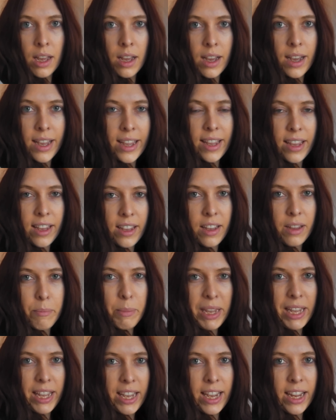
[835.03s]
Hiya,
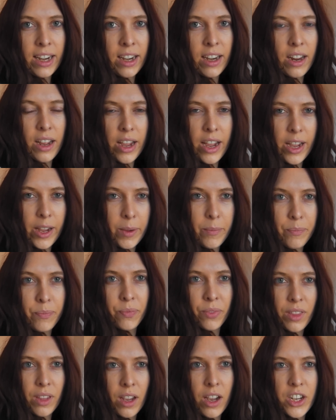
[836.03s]
me again.
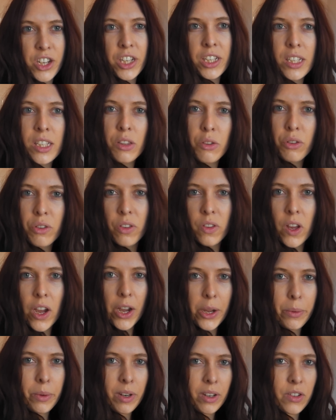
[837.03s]
I just thought that
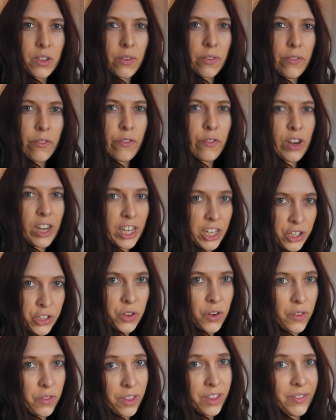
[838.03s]
I would finish
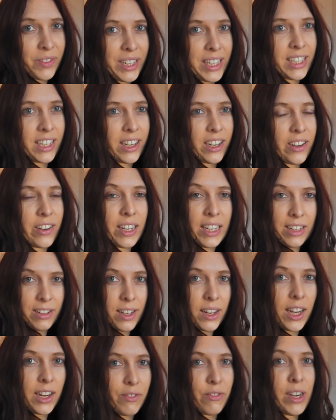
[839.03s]
off the video, and
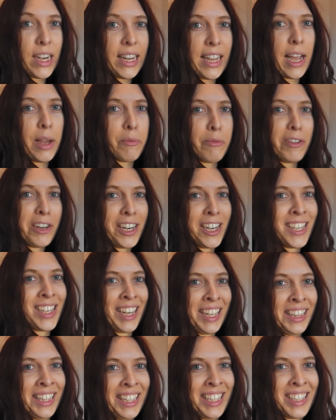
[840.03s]
I really am
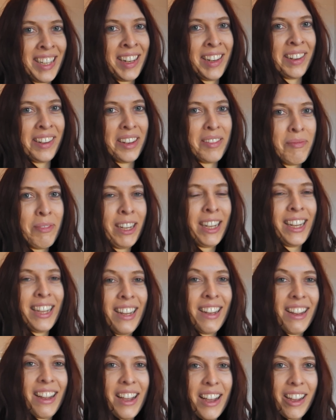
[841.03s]
finishing this time,
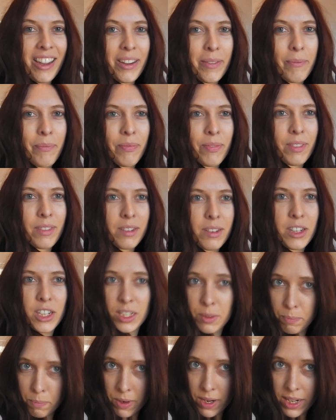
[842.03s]

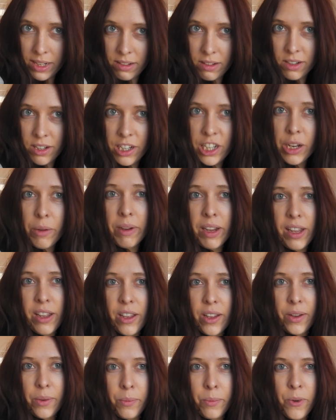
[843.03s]
just by showing
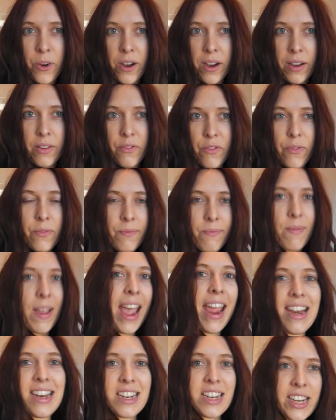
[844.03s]
you what I've
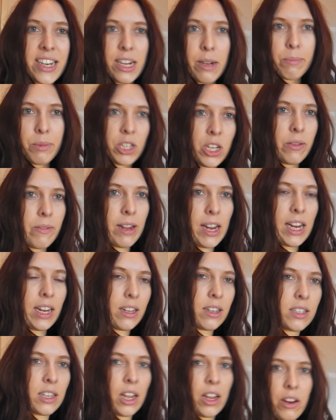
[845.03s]
ended up doing.
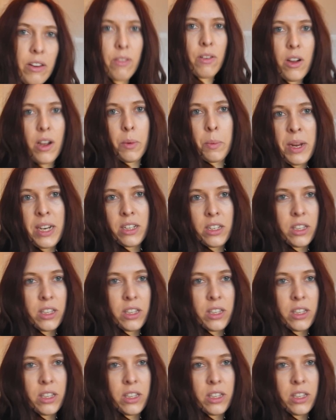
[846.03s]
So I went